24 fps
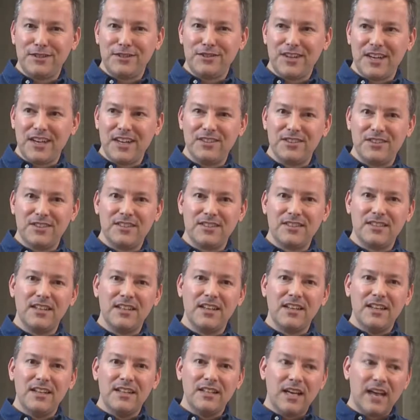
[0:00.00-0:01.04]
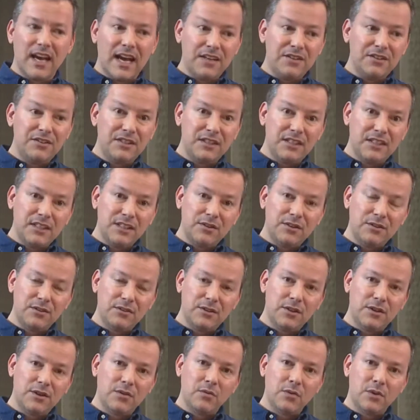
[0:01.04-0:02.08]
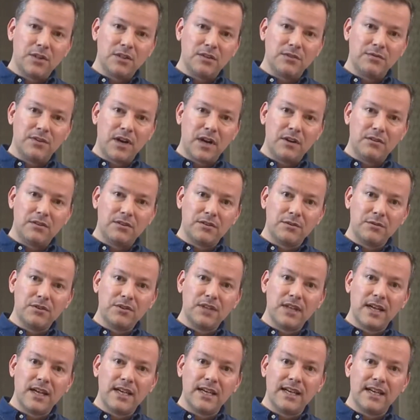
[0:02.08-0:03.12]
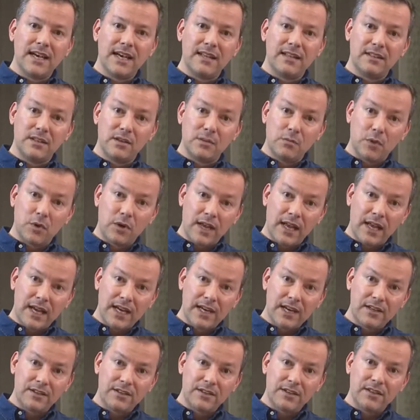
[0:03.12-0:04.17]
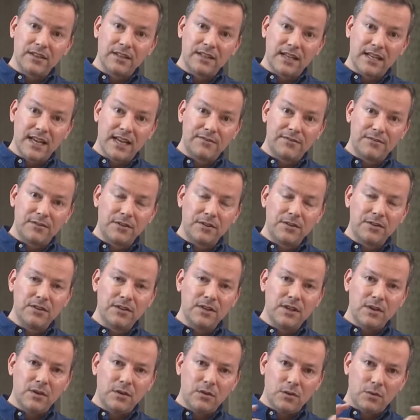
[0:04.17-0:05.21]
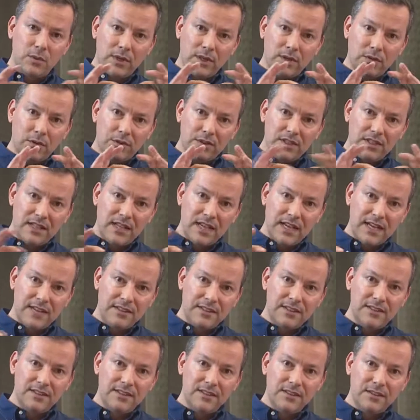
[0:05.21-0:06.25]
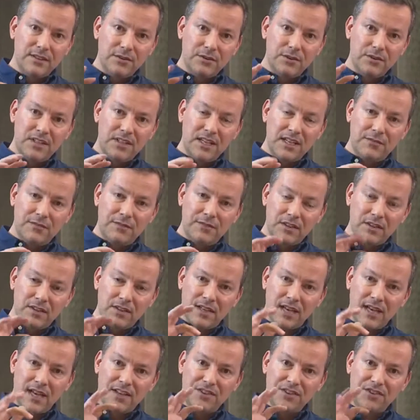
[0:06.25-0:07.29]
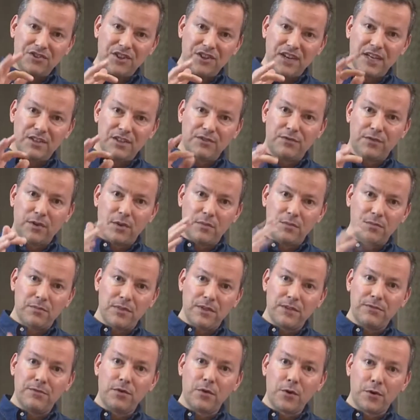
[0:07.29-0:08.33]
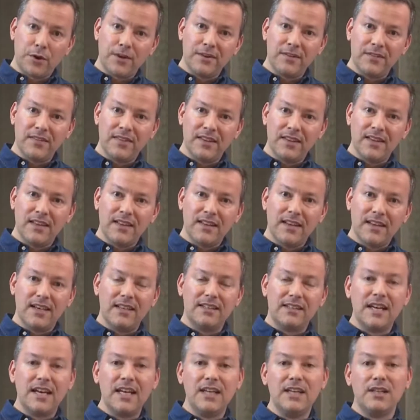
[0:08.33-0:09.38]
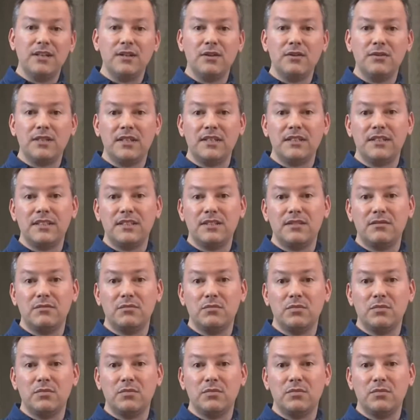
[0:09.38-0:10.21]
changes? You actually need to know what the virus looks like at the molecular level, or with all these letters, to see if it has changed from before. And then you know that this